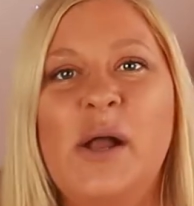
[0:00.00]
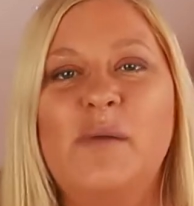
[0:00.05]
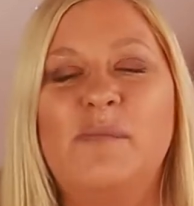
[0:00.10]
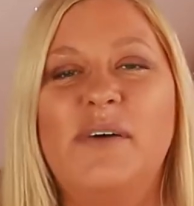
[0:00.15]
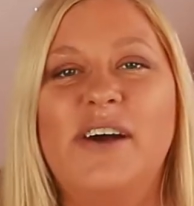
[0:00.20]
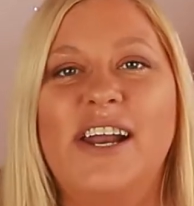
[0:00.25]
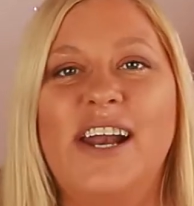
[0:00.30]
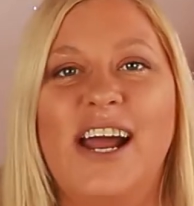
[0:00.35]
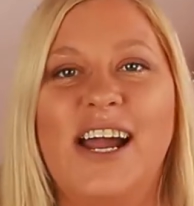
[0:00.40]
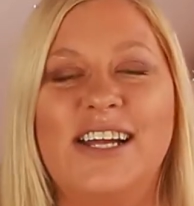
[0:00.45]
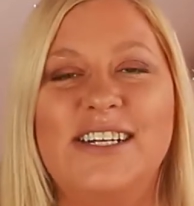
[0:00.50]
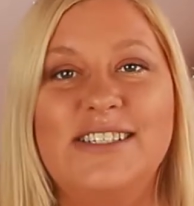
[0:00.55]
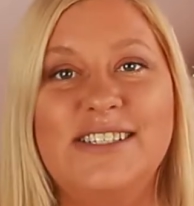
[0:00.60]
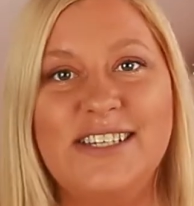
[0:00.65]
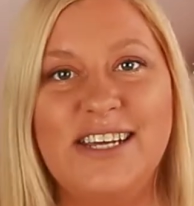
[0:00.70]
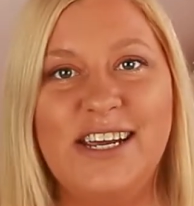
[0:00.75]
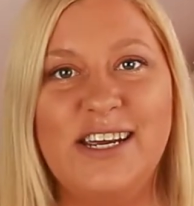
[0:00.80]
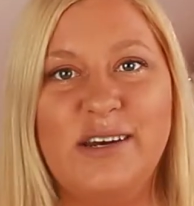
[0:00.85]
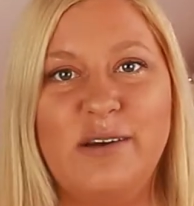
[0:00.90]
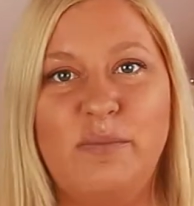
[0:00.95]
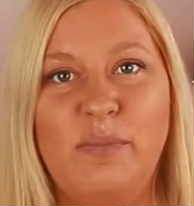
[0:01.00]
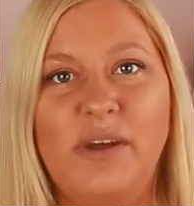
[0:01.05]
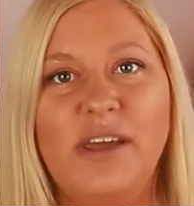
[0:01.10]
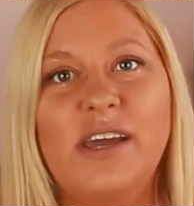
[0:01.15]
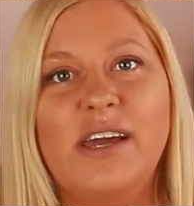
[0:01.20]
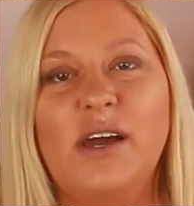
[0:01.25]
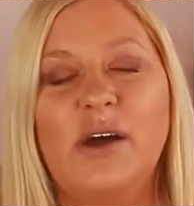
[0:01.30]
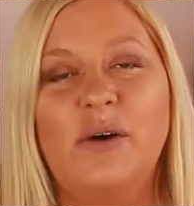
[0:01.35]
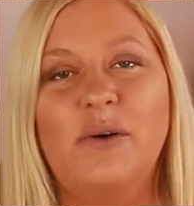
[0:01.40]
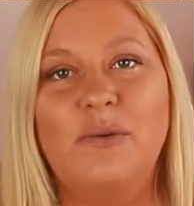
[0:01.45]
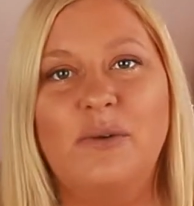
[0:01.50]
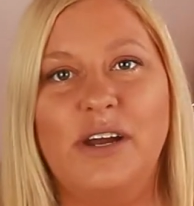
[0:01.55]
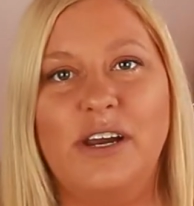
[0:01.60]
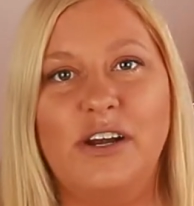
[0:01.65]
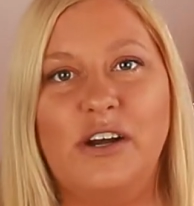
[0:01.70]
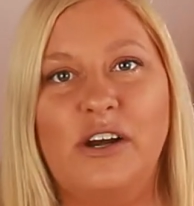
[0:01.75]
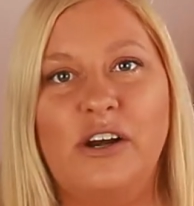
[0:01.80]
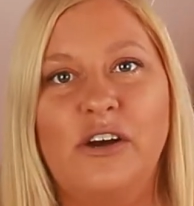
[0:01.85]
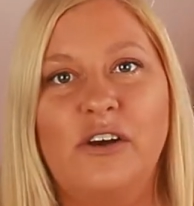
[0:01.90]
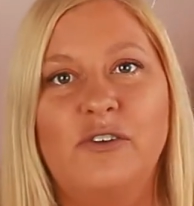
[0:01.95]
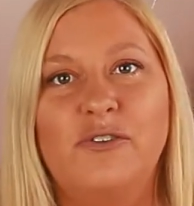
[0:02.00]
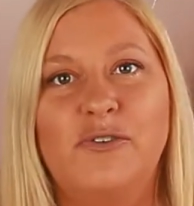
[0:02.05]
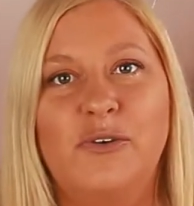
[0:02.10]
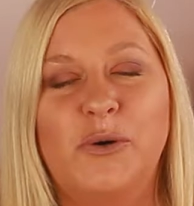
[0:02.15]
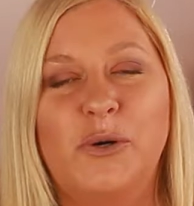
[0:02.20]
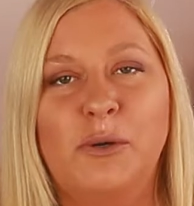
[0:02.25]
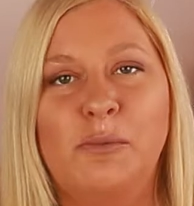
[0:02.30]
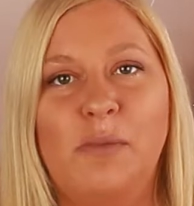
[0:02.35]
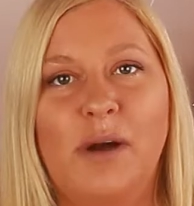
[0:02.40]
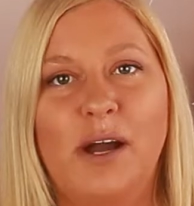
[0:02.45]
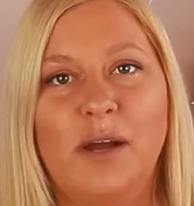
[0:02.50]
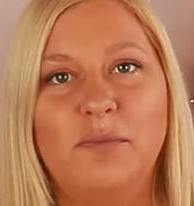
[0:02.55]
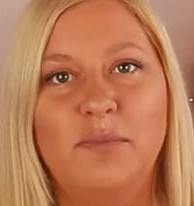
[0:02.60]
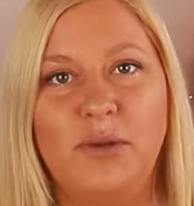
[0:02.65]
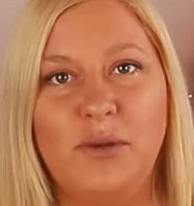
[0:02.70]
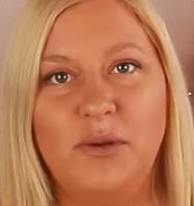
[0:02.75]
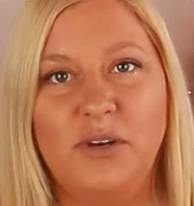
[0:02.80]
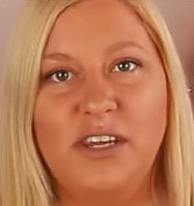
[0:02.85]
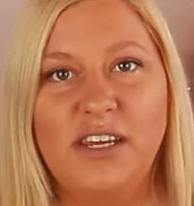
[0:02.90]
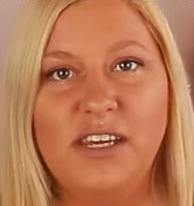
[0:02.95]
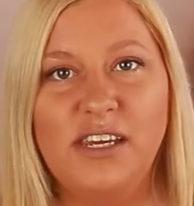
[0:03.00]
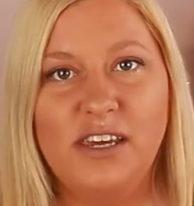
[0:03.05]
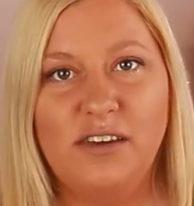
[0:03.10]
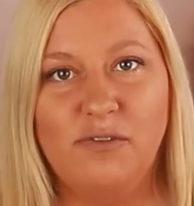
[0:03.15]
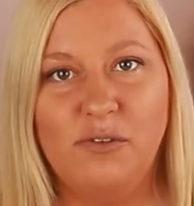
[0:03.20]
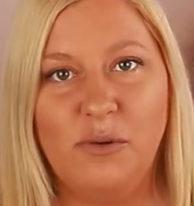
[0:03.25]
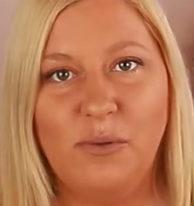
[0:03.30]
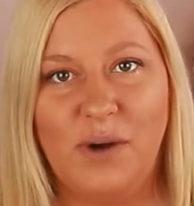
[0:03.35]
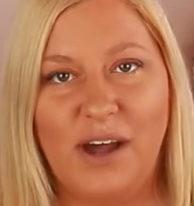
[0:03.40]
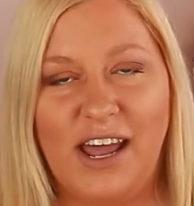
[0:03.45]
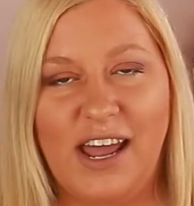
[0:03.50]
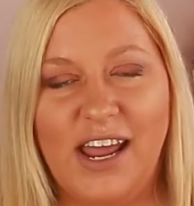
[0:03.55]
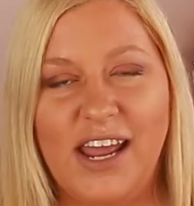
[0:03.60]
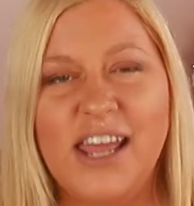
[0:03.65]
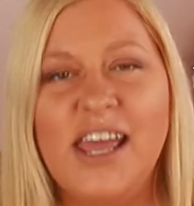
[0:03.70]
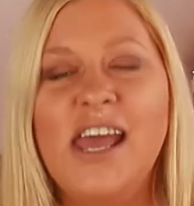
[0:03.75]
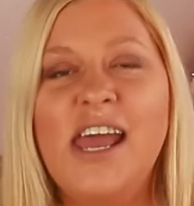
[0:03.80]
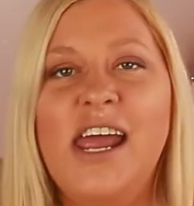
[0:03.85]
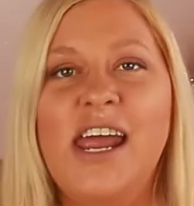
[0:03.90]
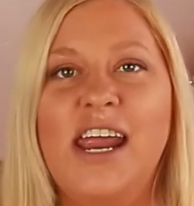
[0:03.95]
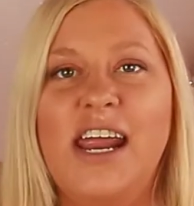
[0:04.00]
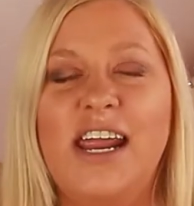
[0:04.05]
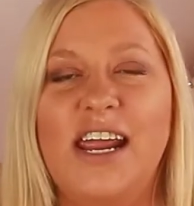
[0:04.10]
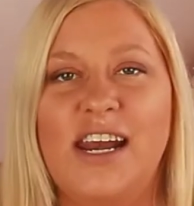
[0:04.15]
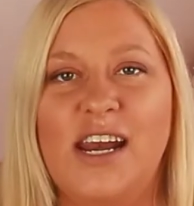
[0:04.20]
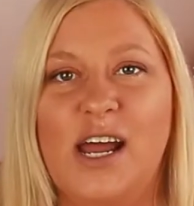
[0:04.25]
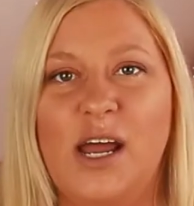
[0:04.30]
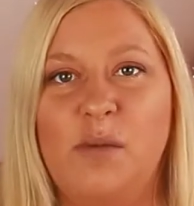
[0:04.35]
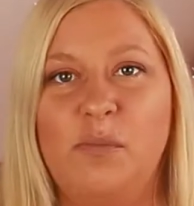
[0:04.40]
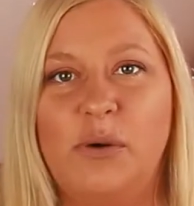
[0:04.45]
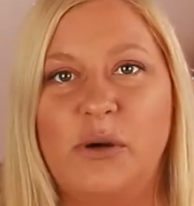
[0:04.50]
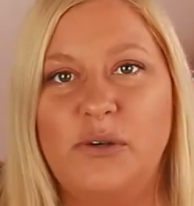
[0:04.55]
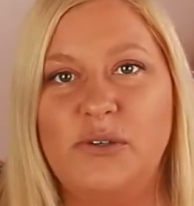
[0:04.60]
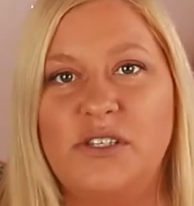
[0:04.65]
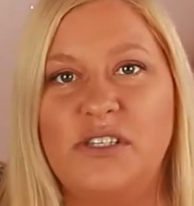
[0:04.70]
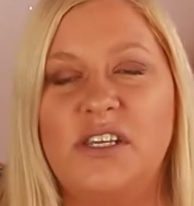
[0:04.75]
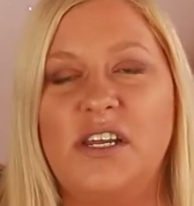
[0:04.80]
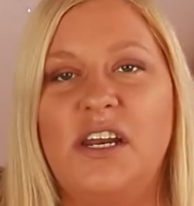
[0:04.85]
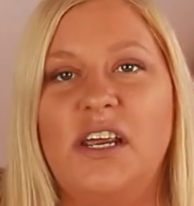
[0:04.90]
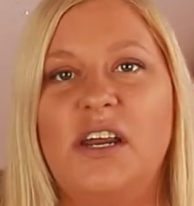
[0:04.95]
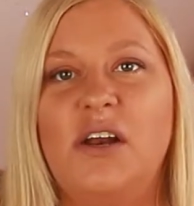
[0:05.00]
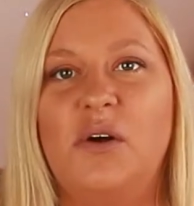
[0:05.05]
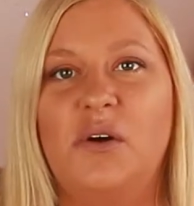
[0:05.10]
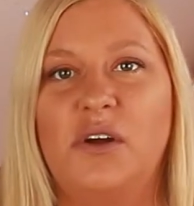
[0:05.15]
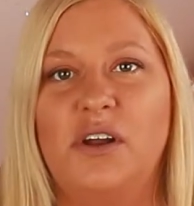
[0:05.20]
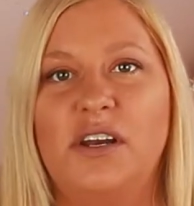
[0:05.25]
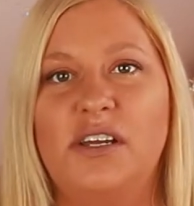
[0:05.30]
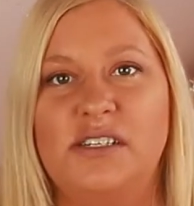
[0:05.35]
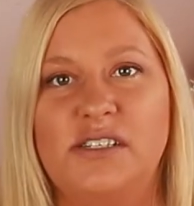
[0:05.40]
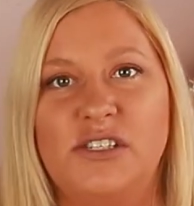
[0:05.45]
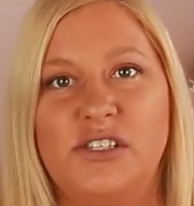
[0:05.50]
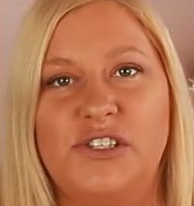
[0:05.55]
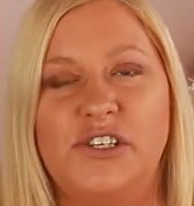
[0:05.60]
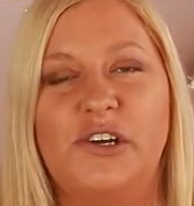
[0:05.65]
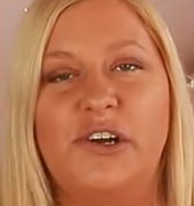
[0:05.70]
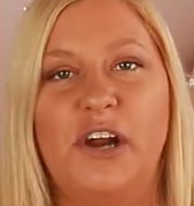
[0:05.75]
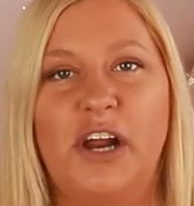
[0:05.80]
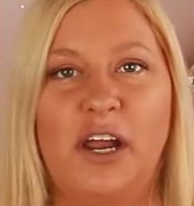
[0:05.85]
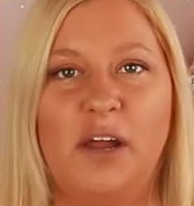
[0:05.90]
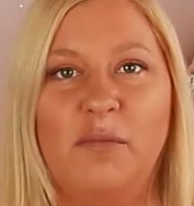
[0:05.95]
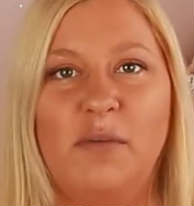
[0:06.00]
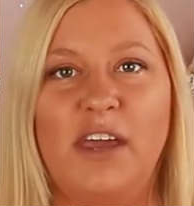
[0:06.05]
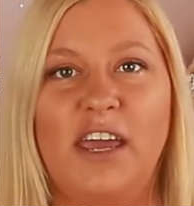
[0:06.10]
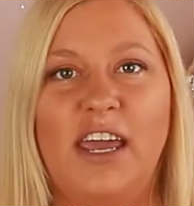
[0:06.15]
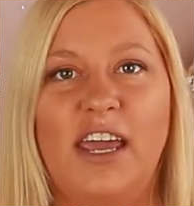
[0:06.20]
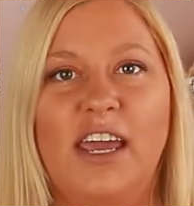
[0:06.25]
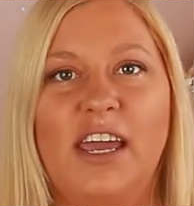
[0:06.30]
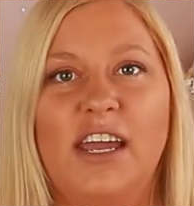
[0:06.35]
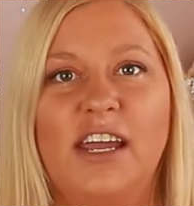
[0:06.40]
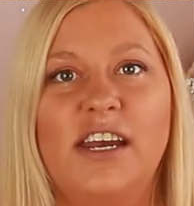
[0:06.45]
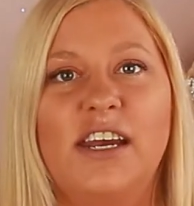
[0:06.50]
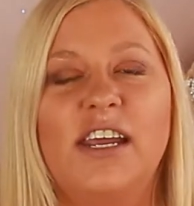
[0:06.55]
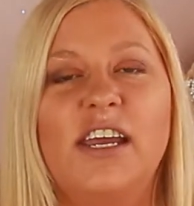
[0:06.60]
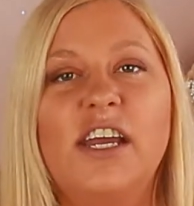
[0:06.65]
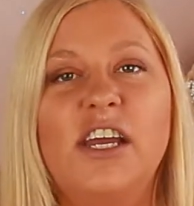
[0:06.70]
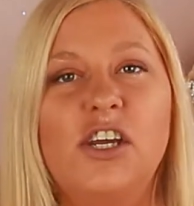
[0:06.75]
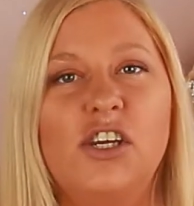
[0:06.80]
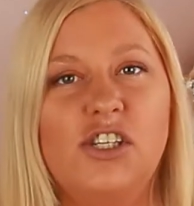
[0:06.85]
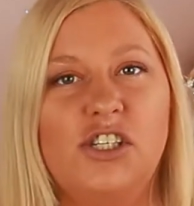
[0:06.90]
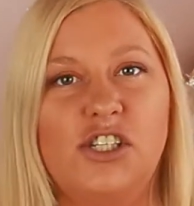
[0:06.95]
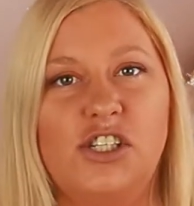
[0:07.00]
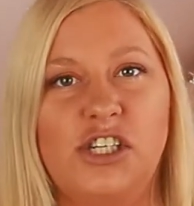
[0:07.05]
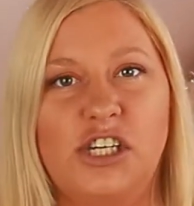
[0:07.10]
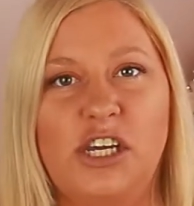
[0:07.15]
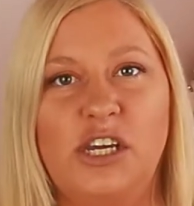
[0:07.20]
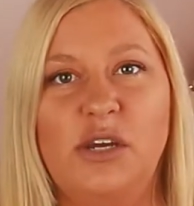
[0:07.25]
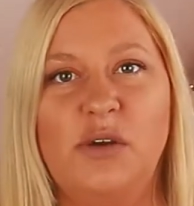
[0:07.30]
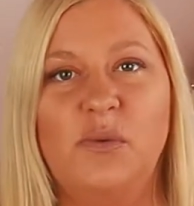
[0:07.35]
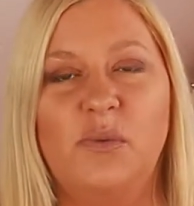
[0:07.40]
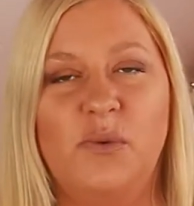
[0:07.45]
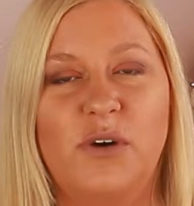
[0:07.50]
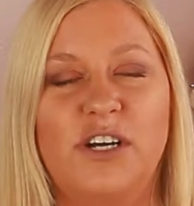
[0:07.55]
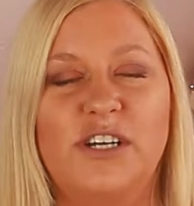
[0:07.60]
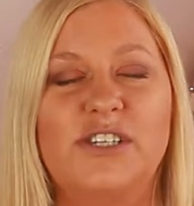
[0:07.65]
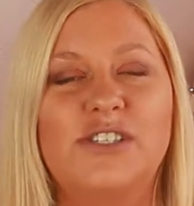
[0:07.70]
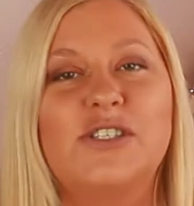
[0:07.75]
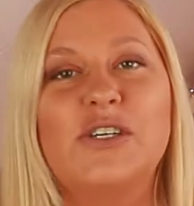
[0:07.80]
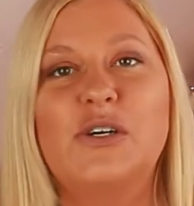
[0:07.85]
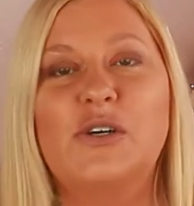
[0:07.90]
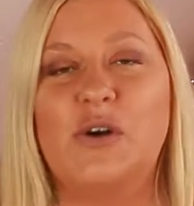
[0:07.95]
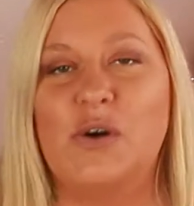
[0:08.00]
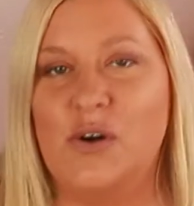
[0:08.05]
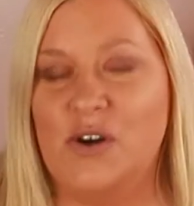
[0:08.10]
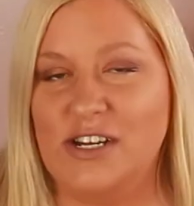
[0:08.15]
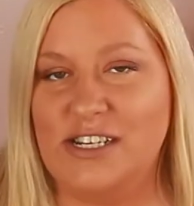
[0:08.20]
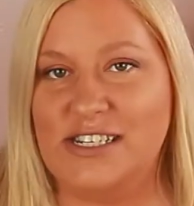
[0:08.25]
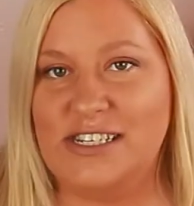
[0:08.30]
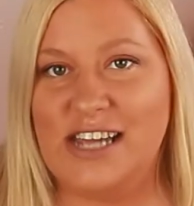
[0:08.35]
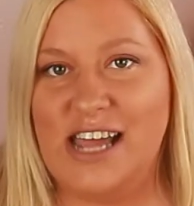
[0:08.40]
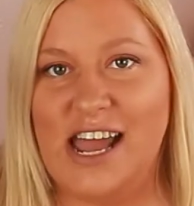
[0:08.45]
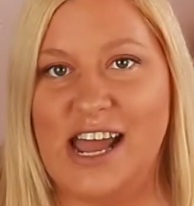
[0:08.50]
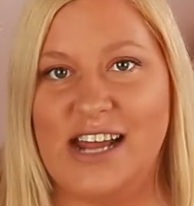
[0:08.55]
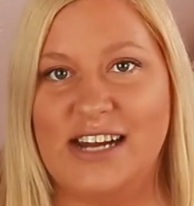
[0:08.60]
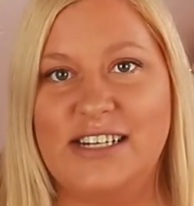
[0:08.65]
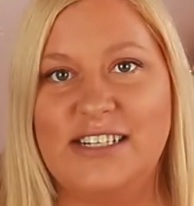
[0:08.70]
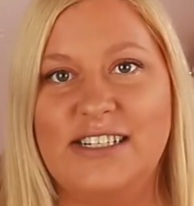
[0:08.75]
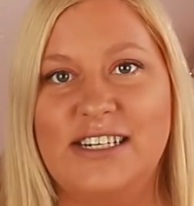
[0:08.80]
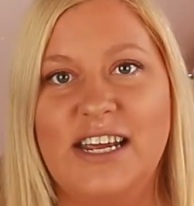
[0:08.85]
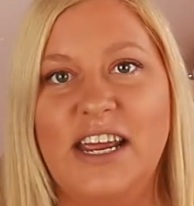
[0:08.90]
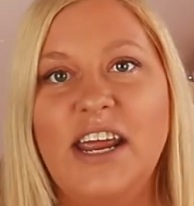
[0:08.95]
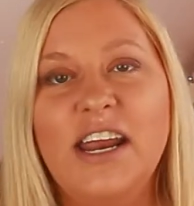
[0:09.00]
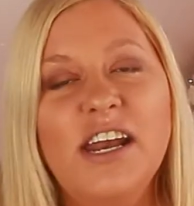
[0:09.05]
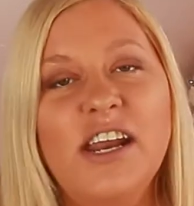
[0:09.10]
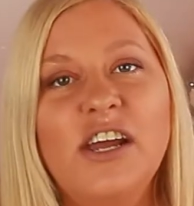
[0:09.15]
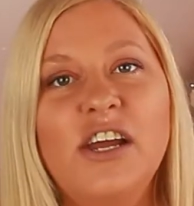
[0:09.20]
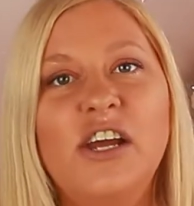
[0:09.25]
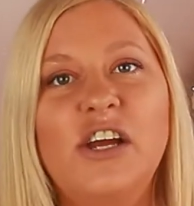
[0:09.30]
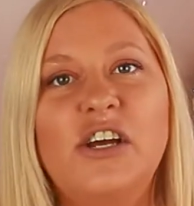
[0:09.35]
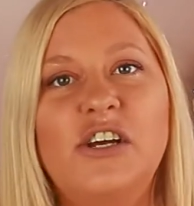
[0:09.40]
But I did pick a winner for my beauty giveaway and I posted it on Instagram and she was contacted.